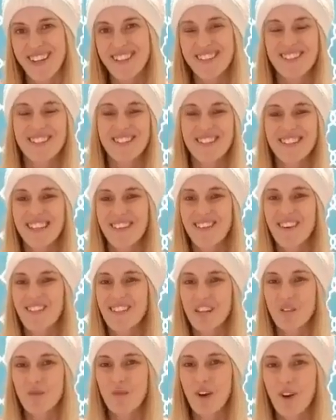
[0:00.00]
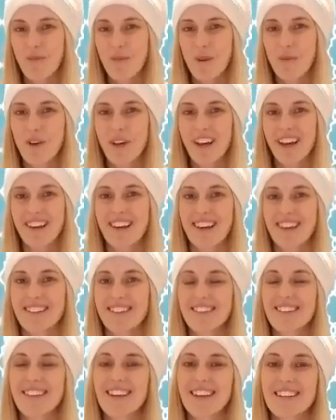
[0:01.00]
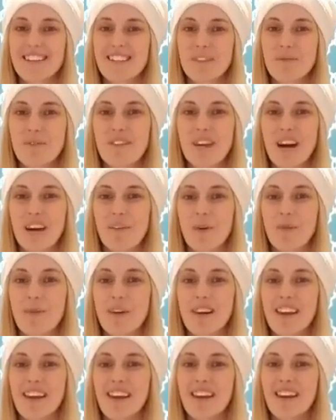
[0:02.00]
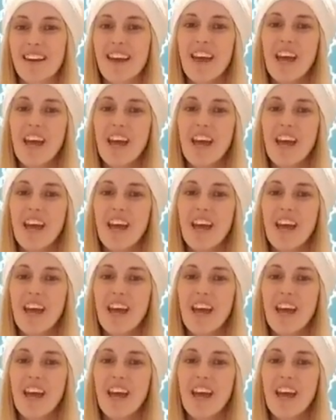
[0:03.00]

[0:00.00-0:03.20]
So instead of having 12, maybe we cut it down to 6 and we've got what we need.